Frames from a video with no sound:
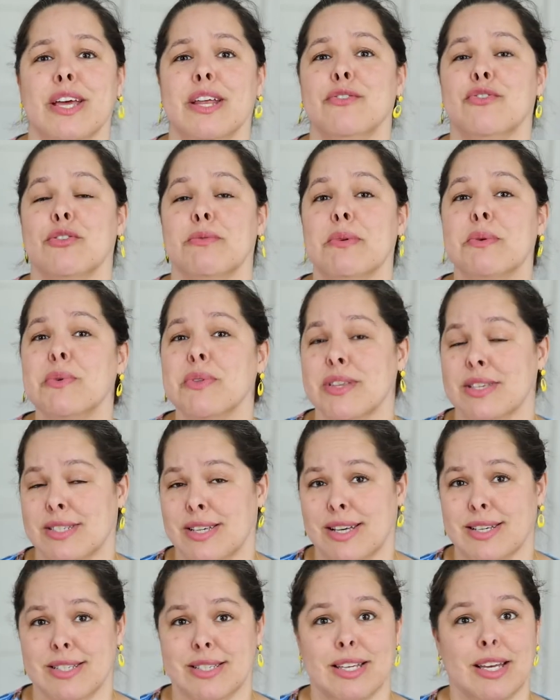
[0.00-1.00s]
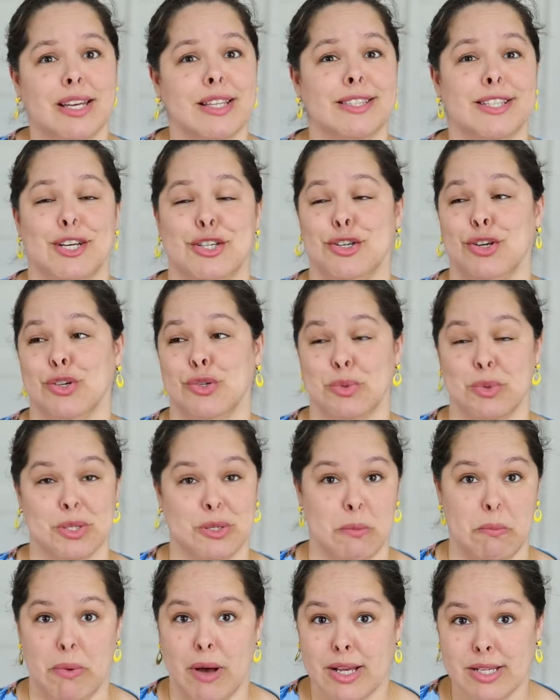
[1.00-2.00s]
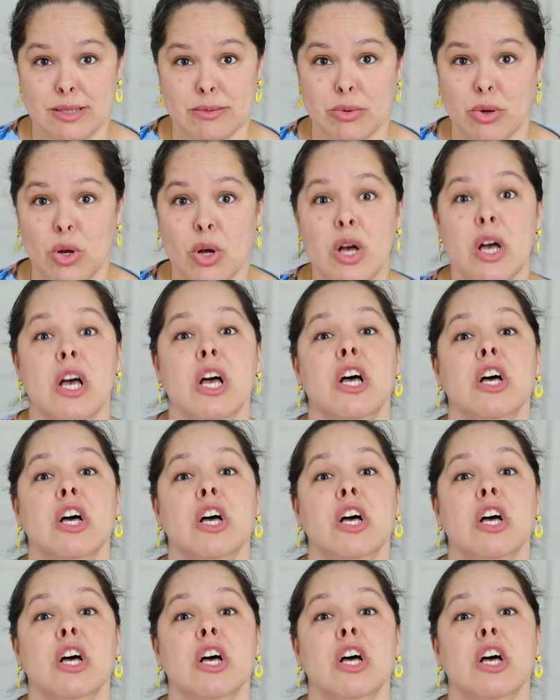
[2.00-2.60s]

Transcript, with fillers: And for me, with a size 10, that just wasn't possible.